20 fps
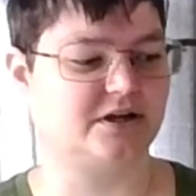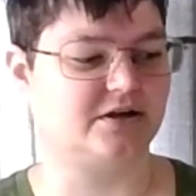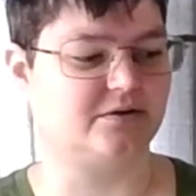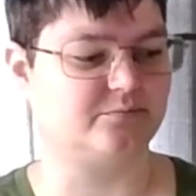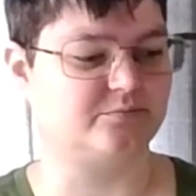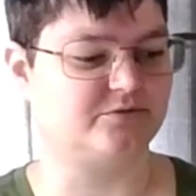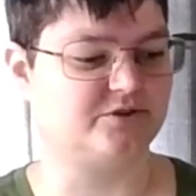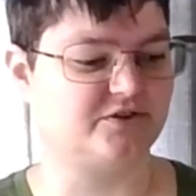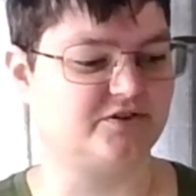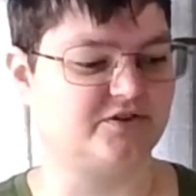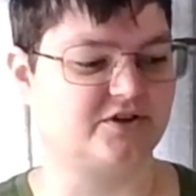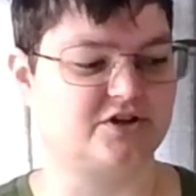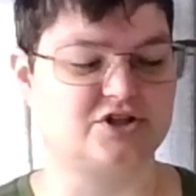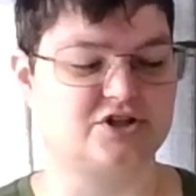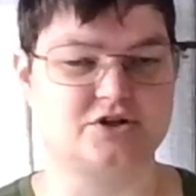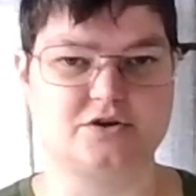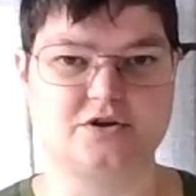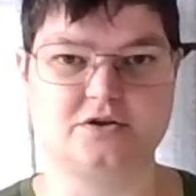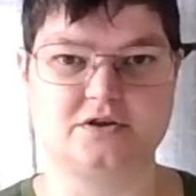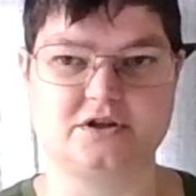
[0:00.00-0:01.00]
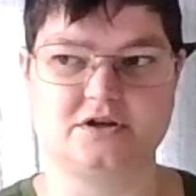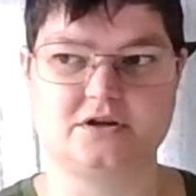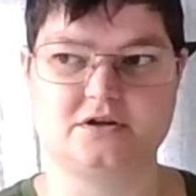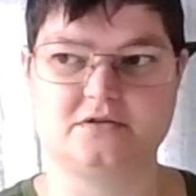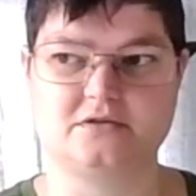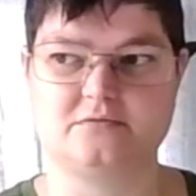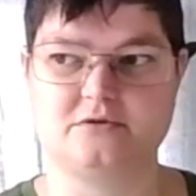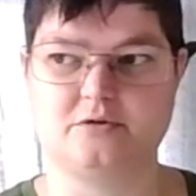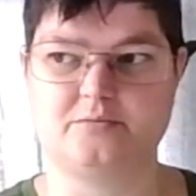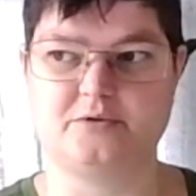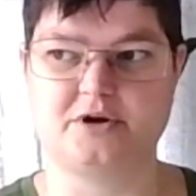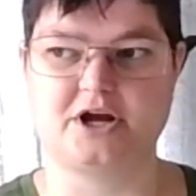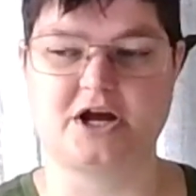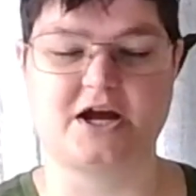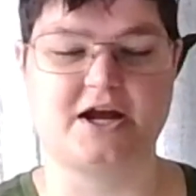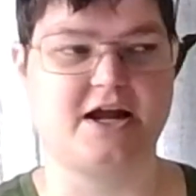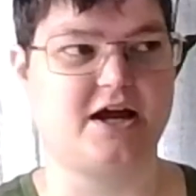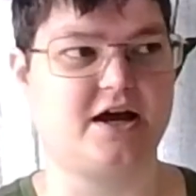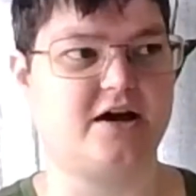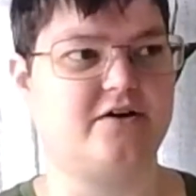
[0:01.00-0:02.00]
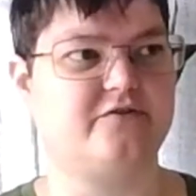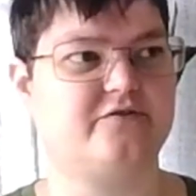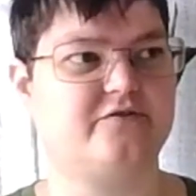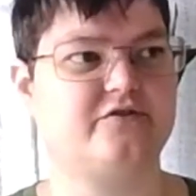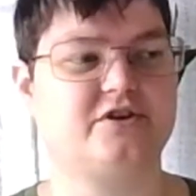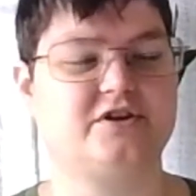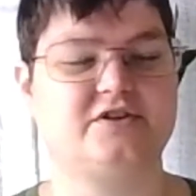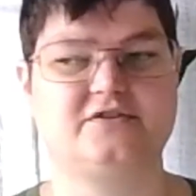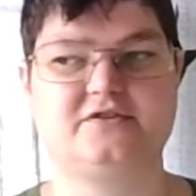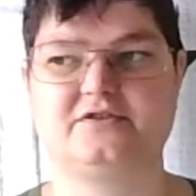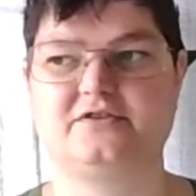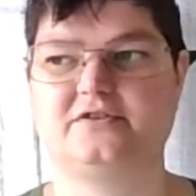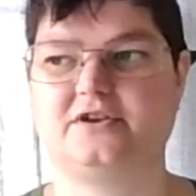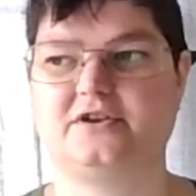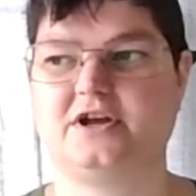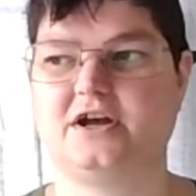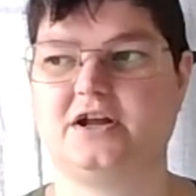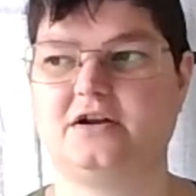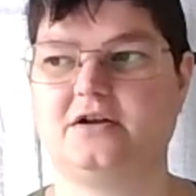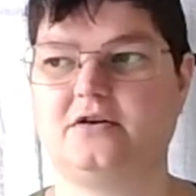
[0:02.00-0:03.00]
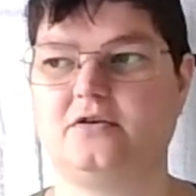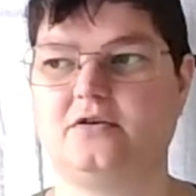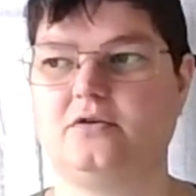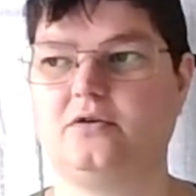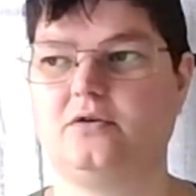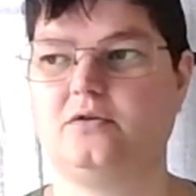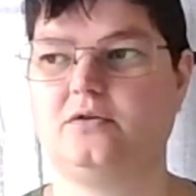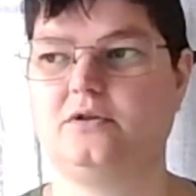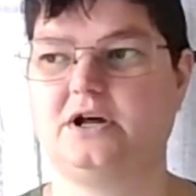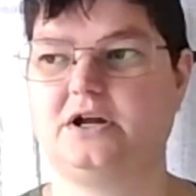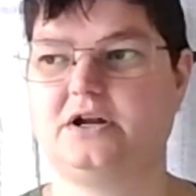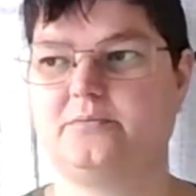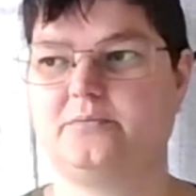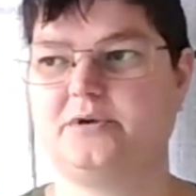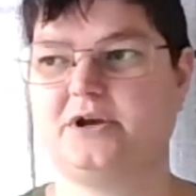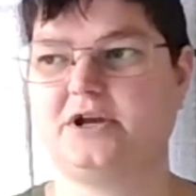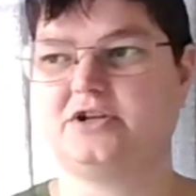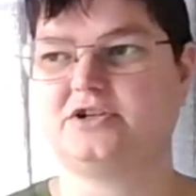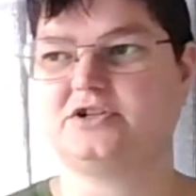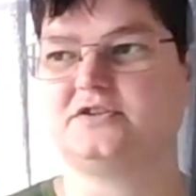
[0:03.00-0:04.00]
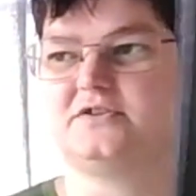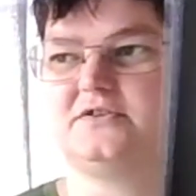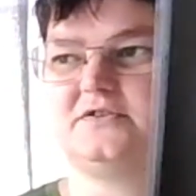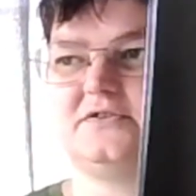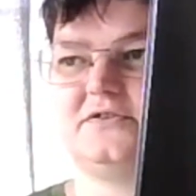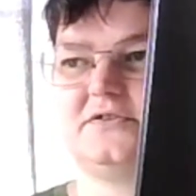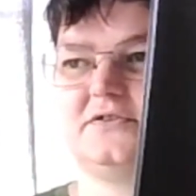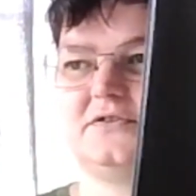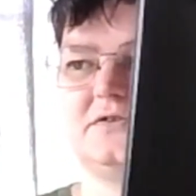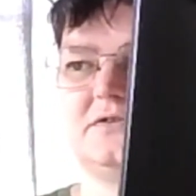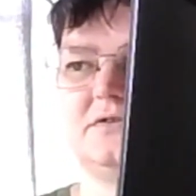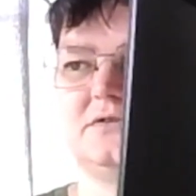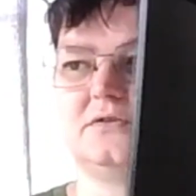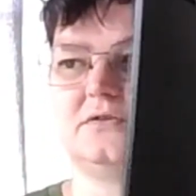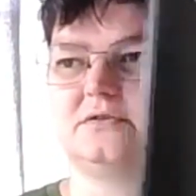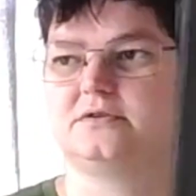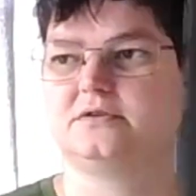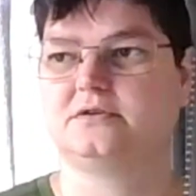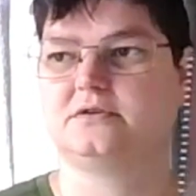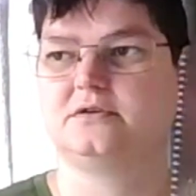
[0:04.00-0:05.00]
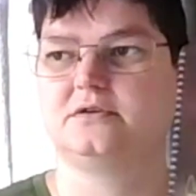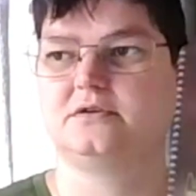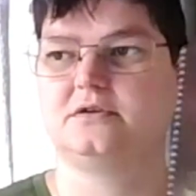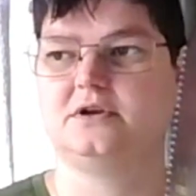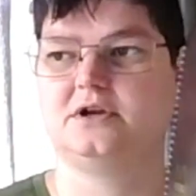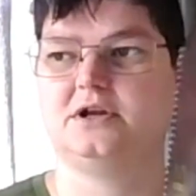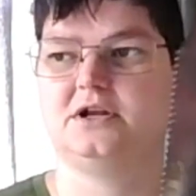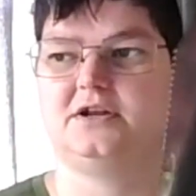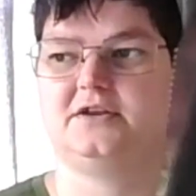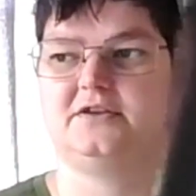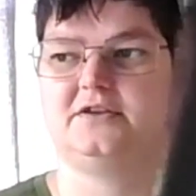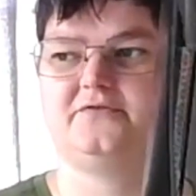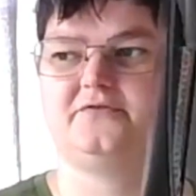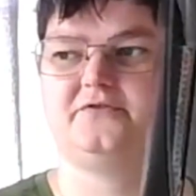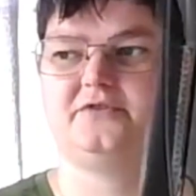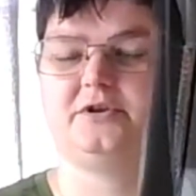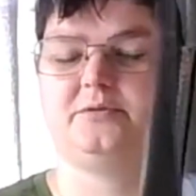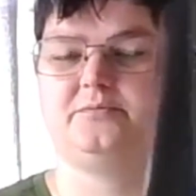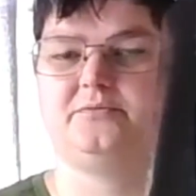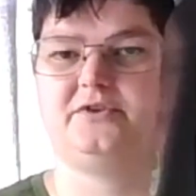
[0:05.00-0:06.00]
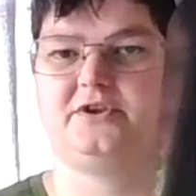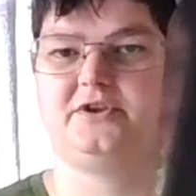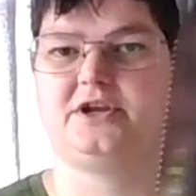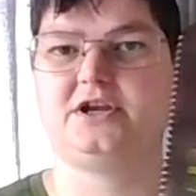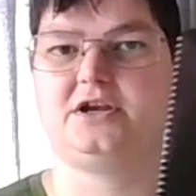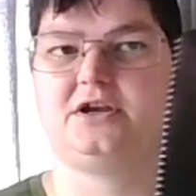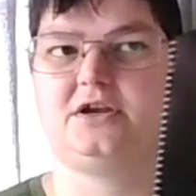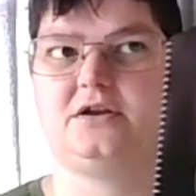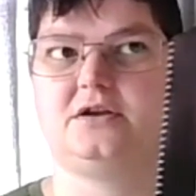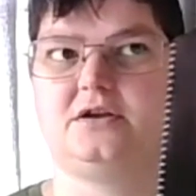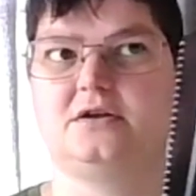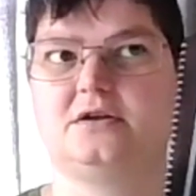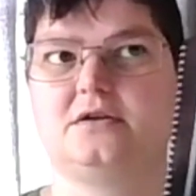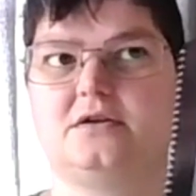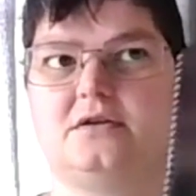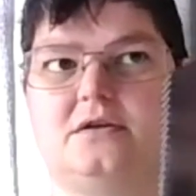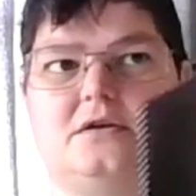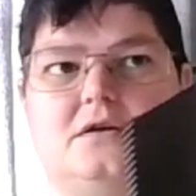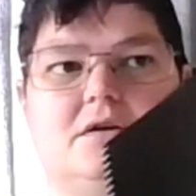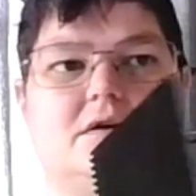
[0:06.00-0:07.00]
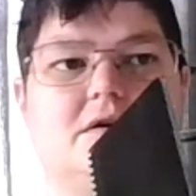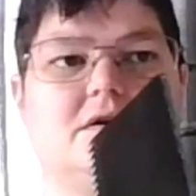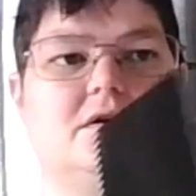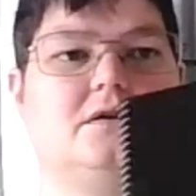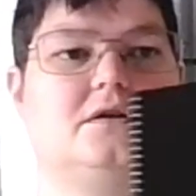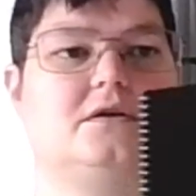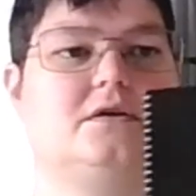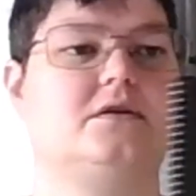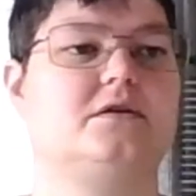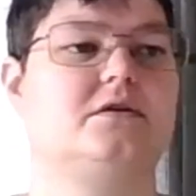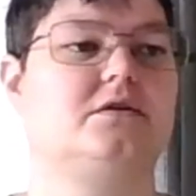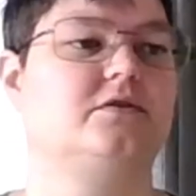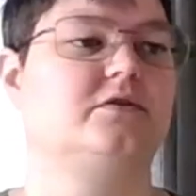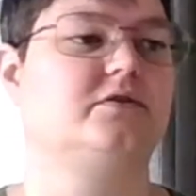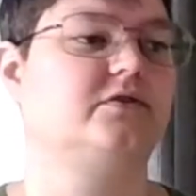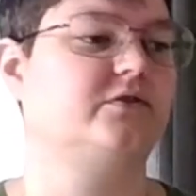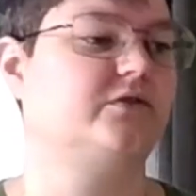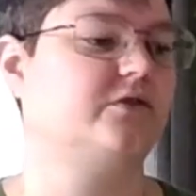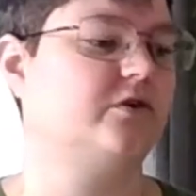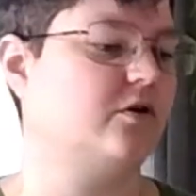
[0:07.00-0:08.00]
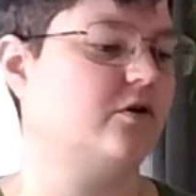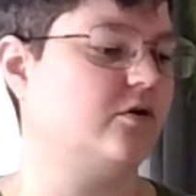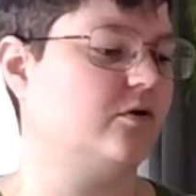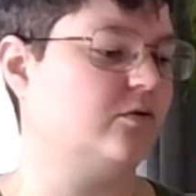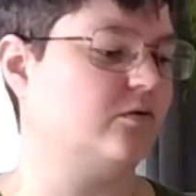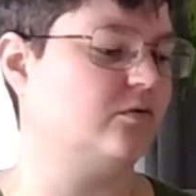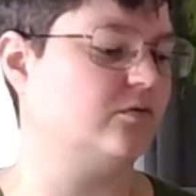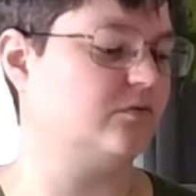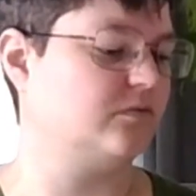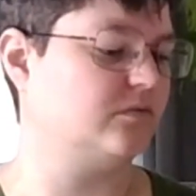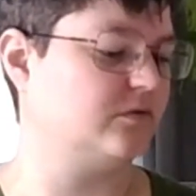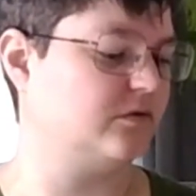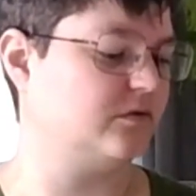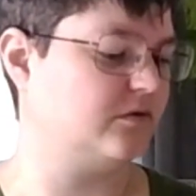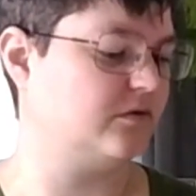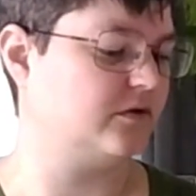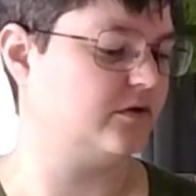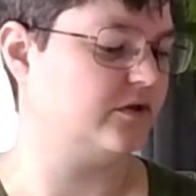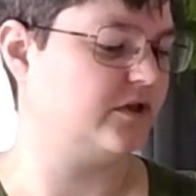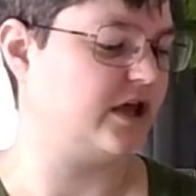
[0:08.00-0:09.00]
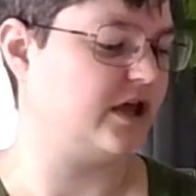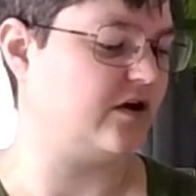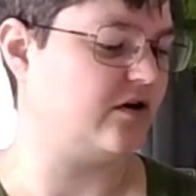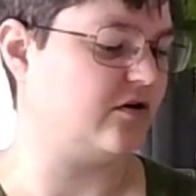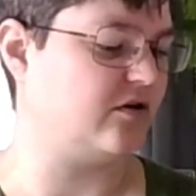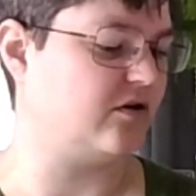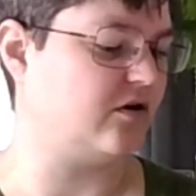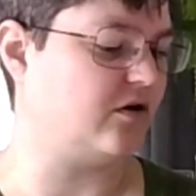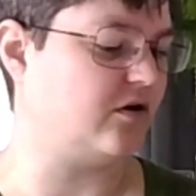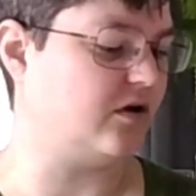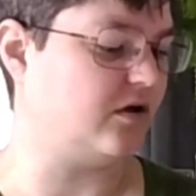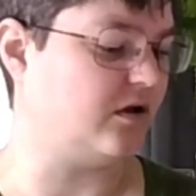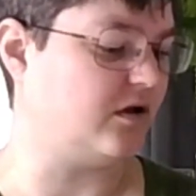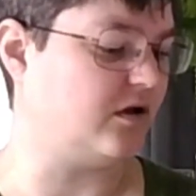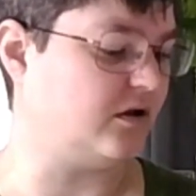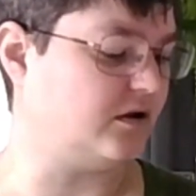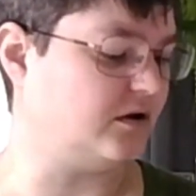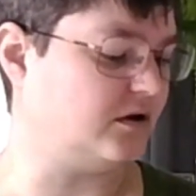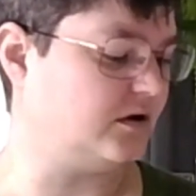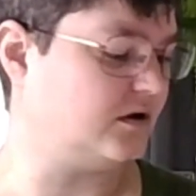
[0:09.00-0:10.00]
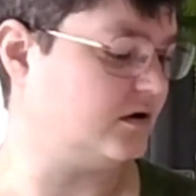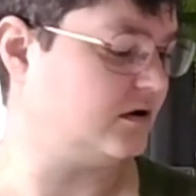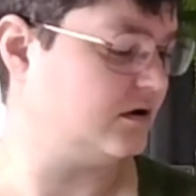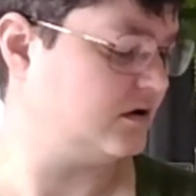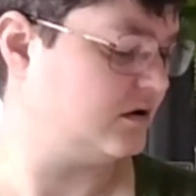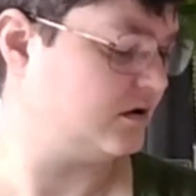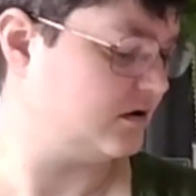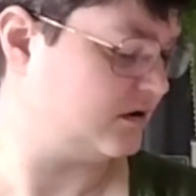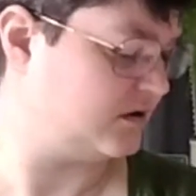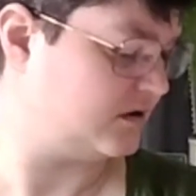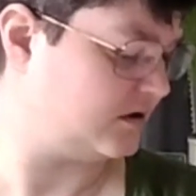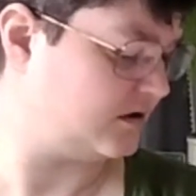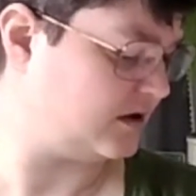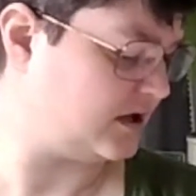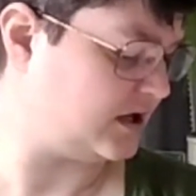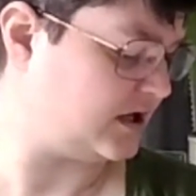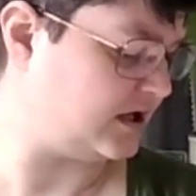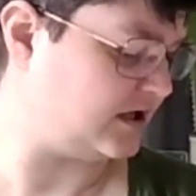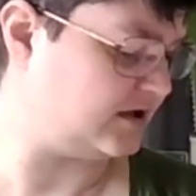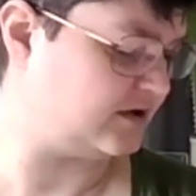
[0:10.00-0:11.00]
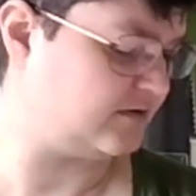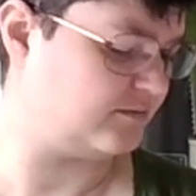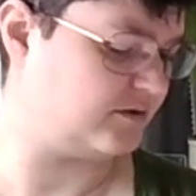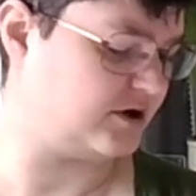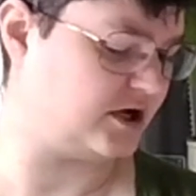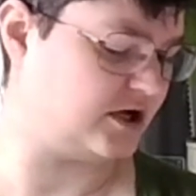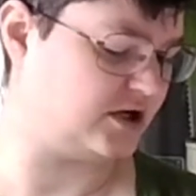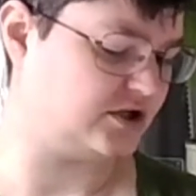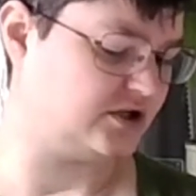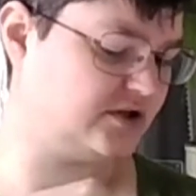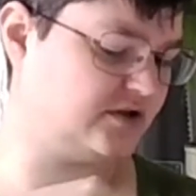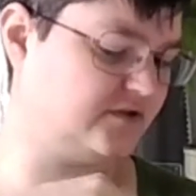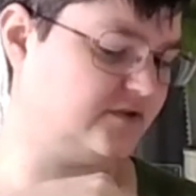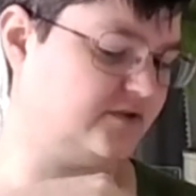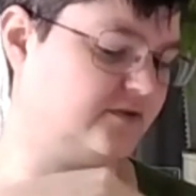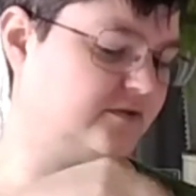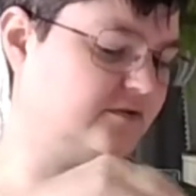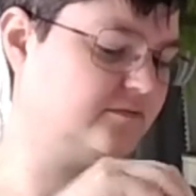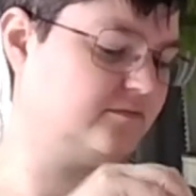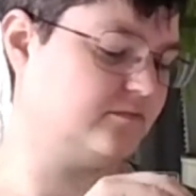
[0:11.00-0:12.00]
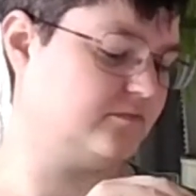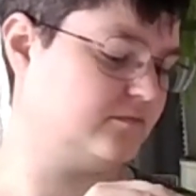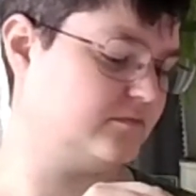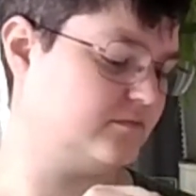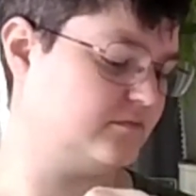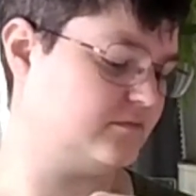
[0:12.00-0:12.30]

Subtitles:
I'm just going to show you the notebook I have. It's not a whole lot of pages and it's flimsy. So they are all the lined pages.